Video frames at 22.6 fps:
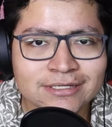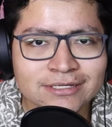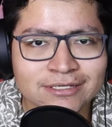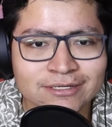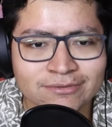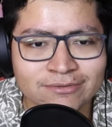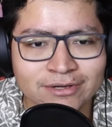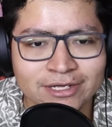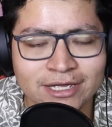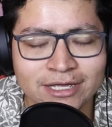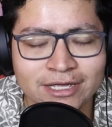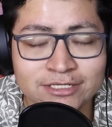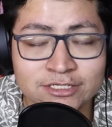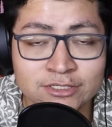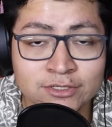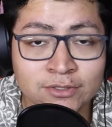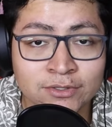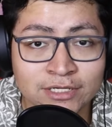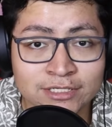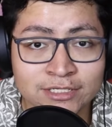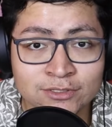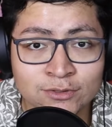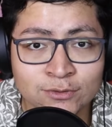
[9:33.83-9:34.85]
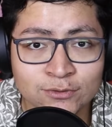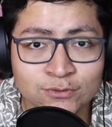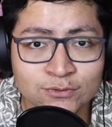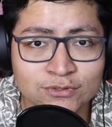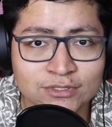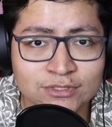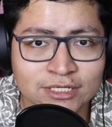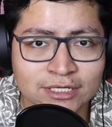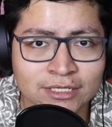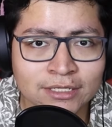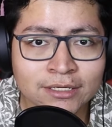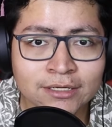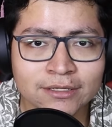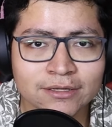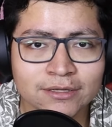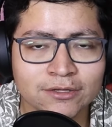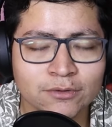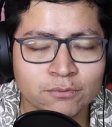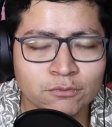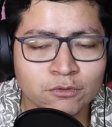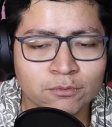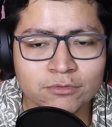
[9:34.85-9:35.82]
It's good to see.
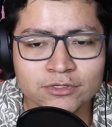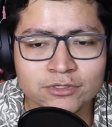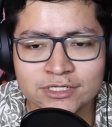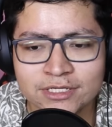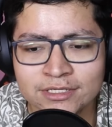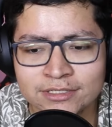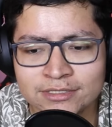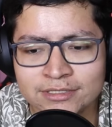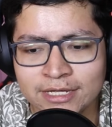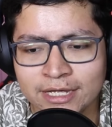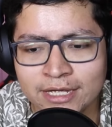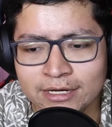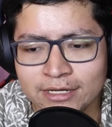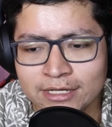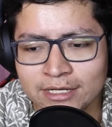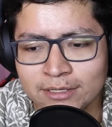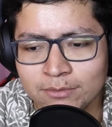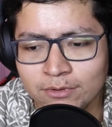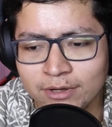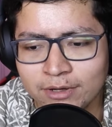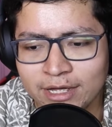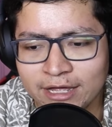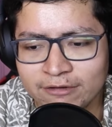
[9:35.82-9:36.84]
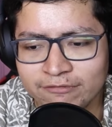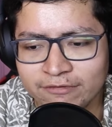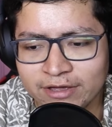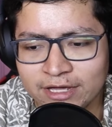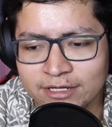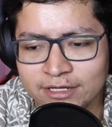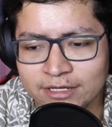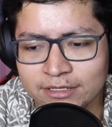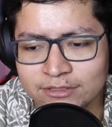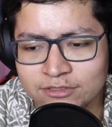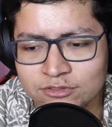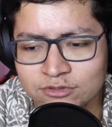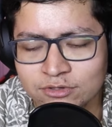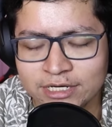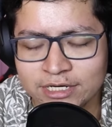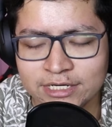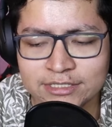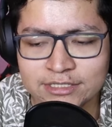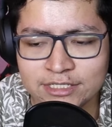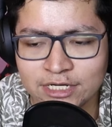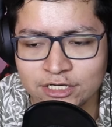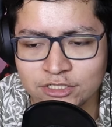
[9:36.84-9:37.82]
The rumors is that he will have a training
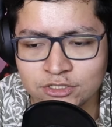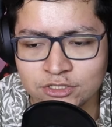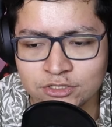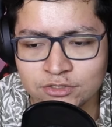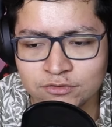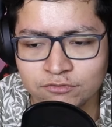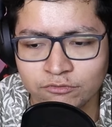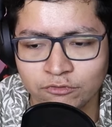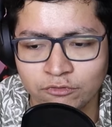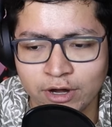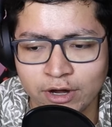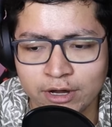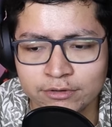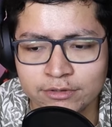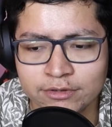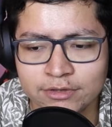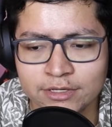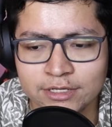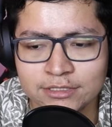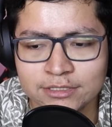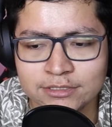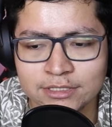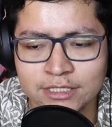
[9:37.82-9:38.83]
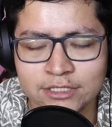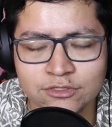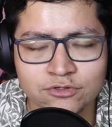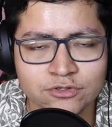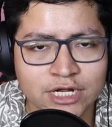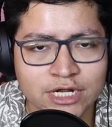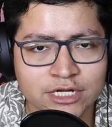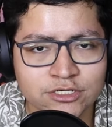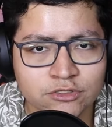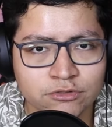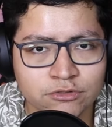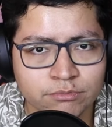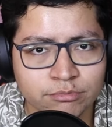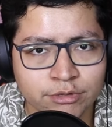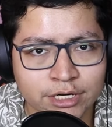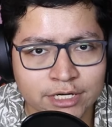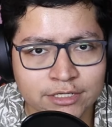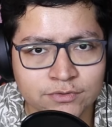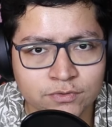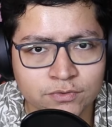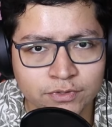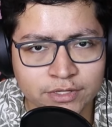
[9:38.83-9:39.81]
sessions throughout this international break,
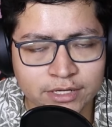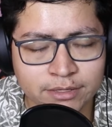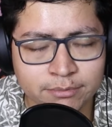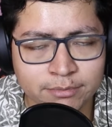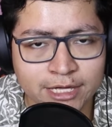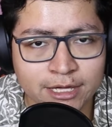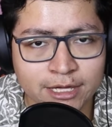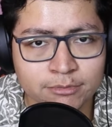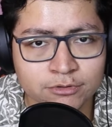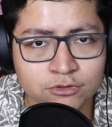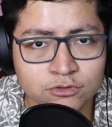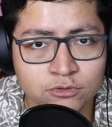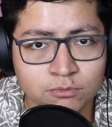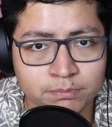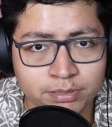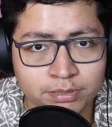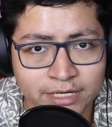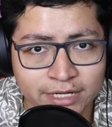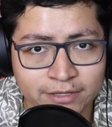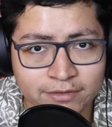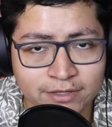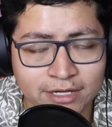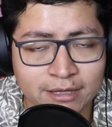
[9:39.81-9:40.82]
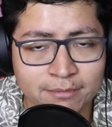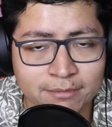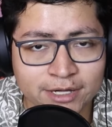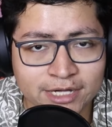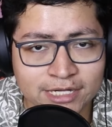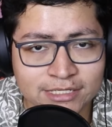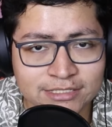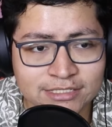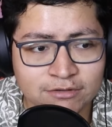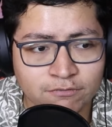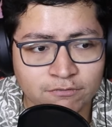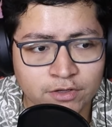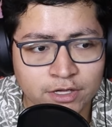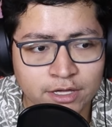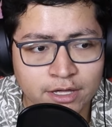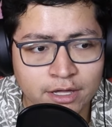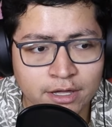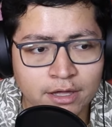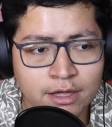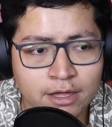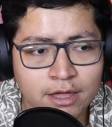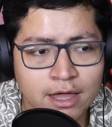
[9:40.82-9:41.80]
so he'll be able to play the game against Sevilla.
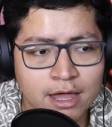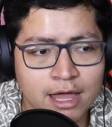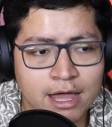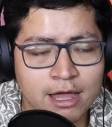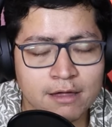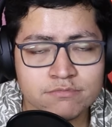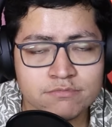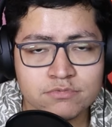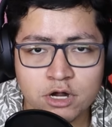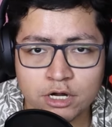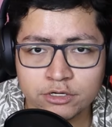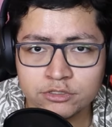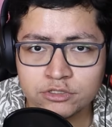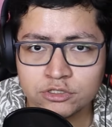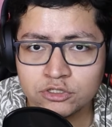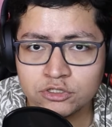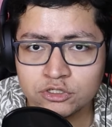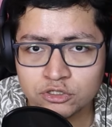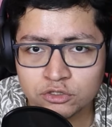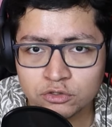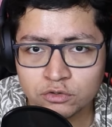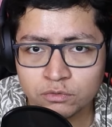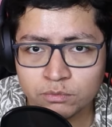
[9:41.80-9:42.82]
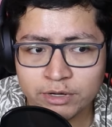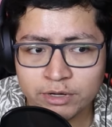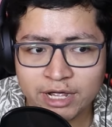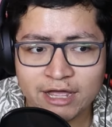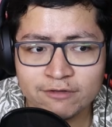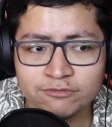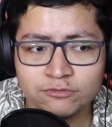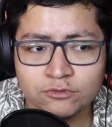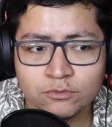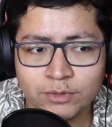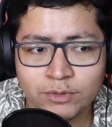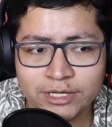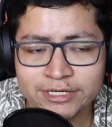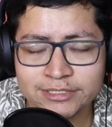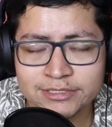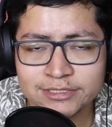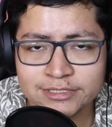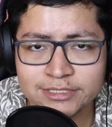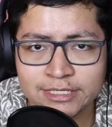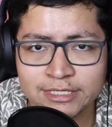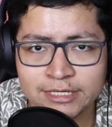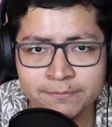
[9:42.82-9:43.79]
I'm not too sure. We have to wait and
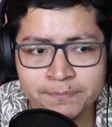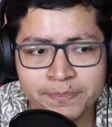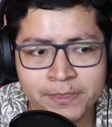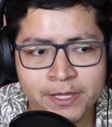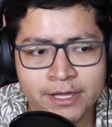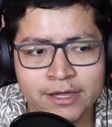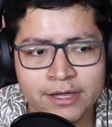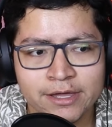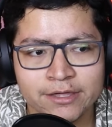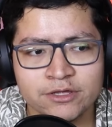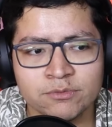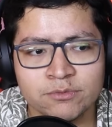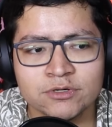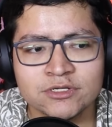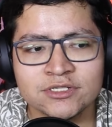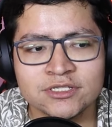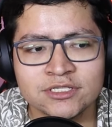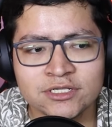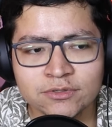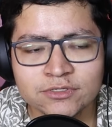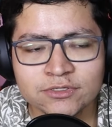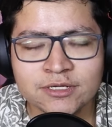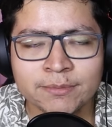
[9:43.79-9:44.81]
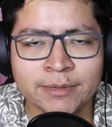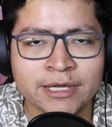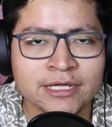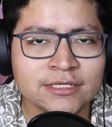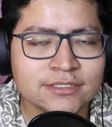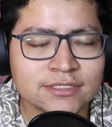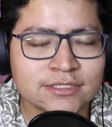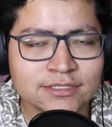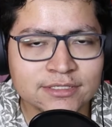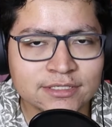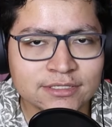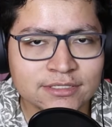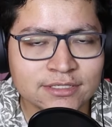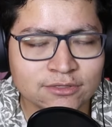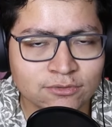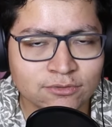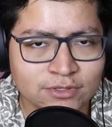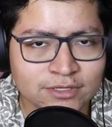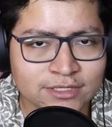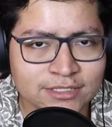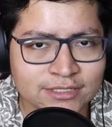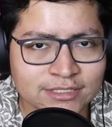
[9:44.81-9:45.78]
see. There were still some instances
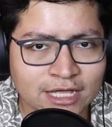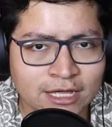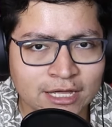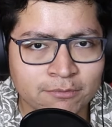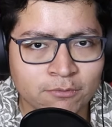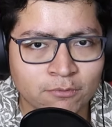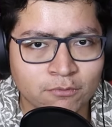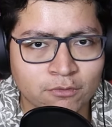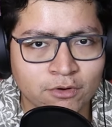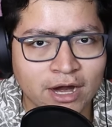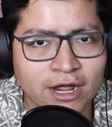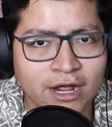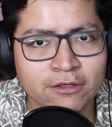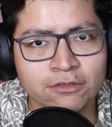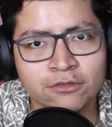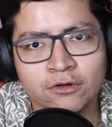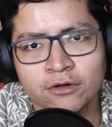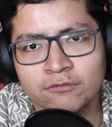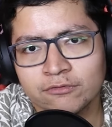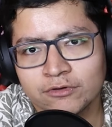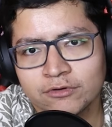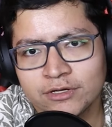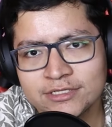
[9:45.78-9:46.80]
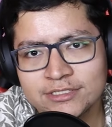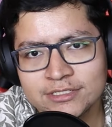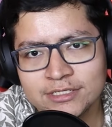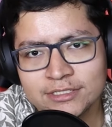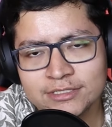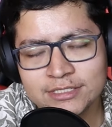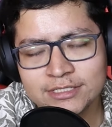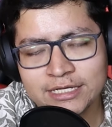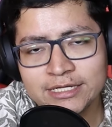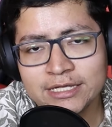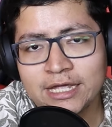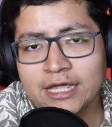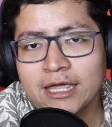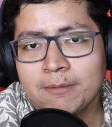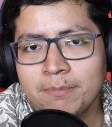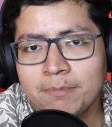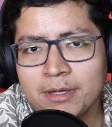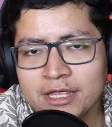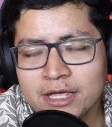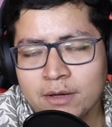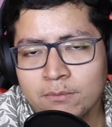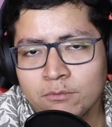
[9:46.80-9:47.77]
during this game where I thought, for instance, Iñaki
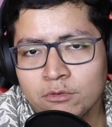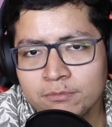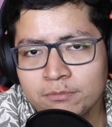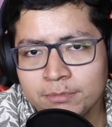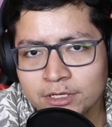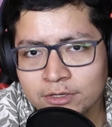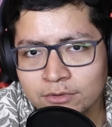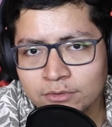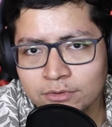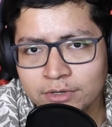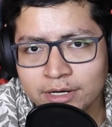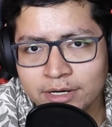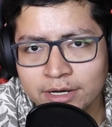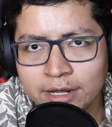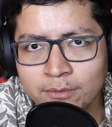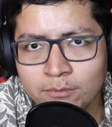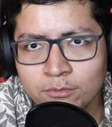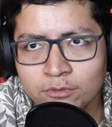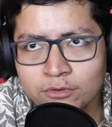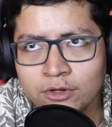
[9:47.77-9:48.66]
Peña would be good, and I would